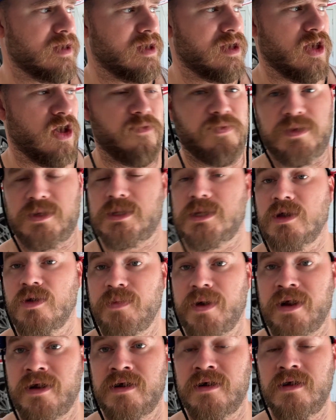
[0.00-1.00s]
help it seal
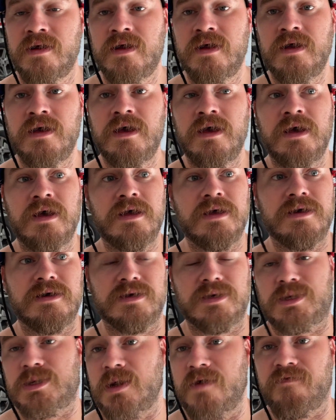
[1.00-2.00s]
better.
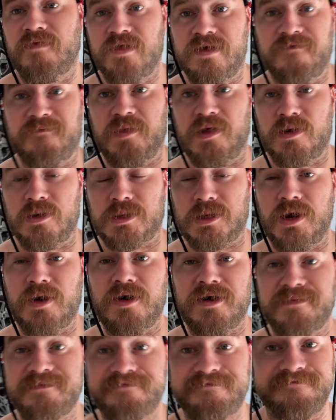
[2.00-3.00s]
Still the leaf blowers
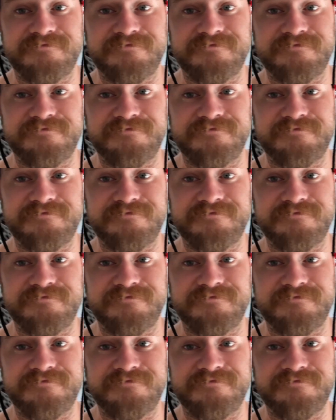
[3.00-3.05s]
going.